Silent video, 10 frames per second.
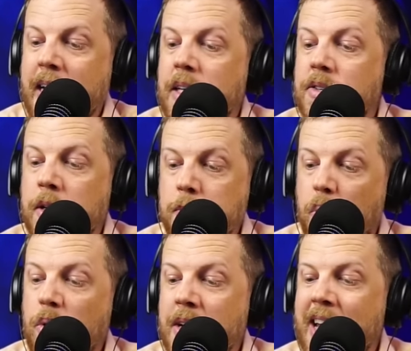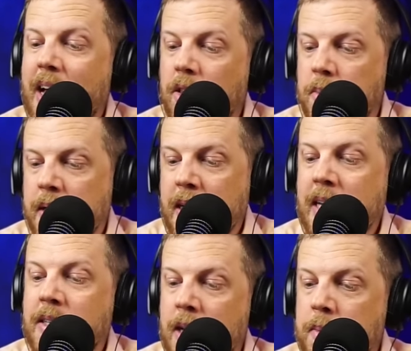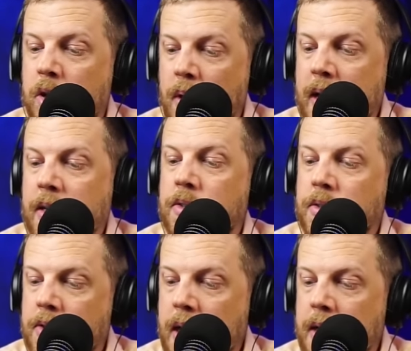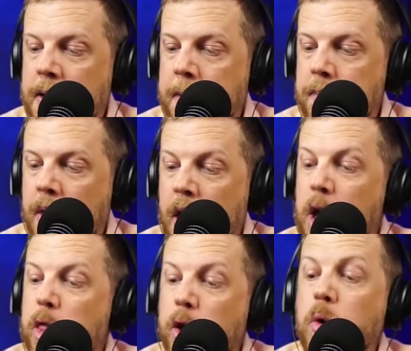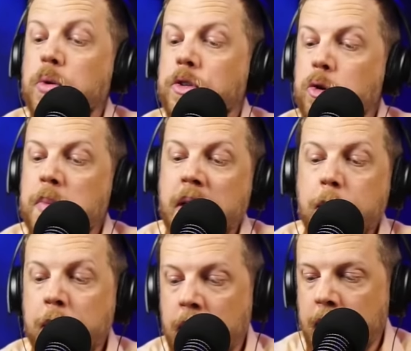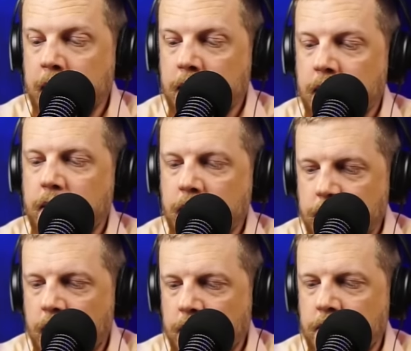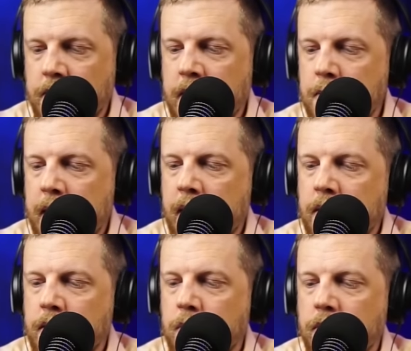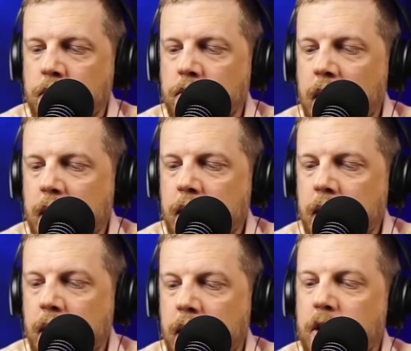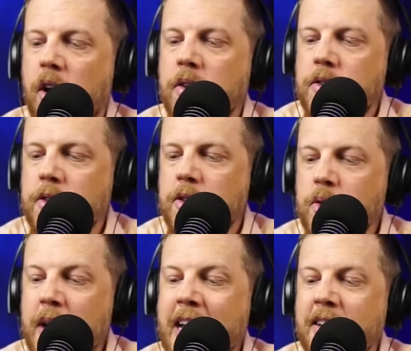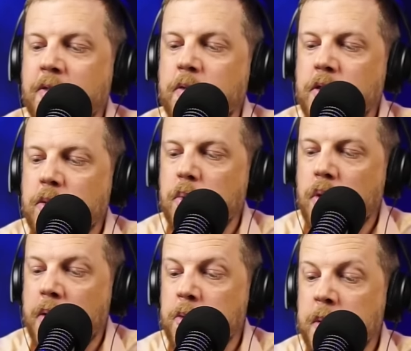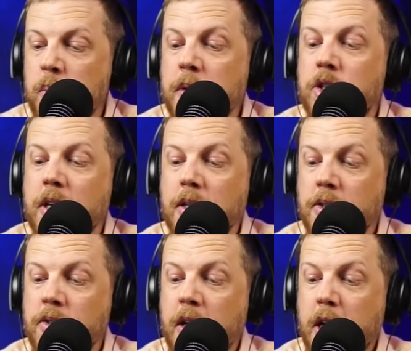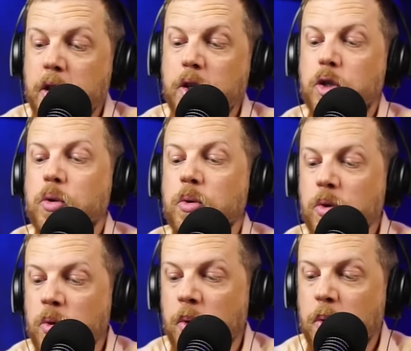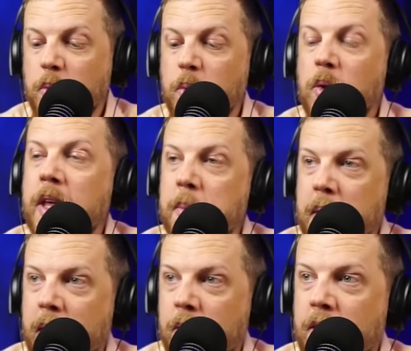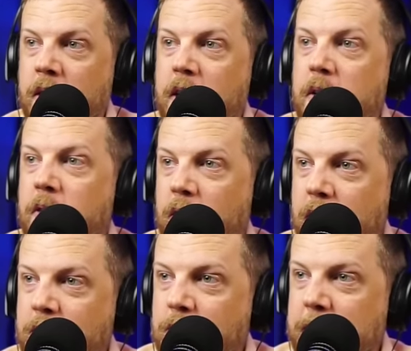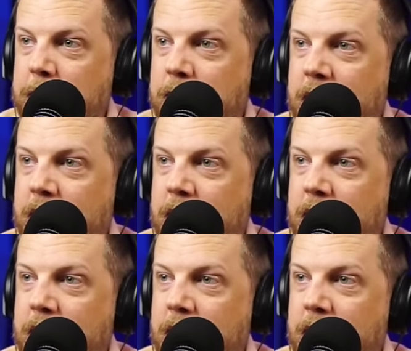is an important element in democratic society. Those who manipulate this unseen mechanism of society constitute an invisible government, which is the true ruling power of our country.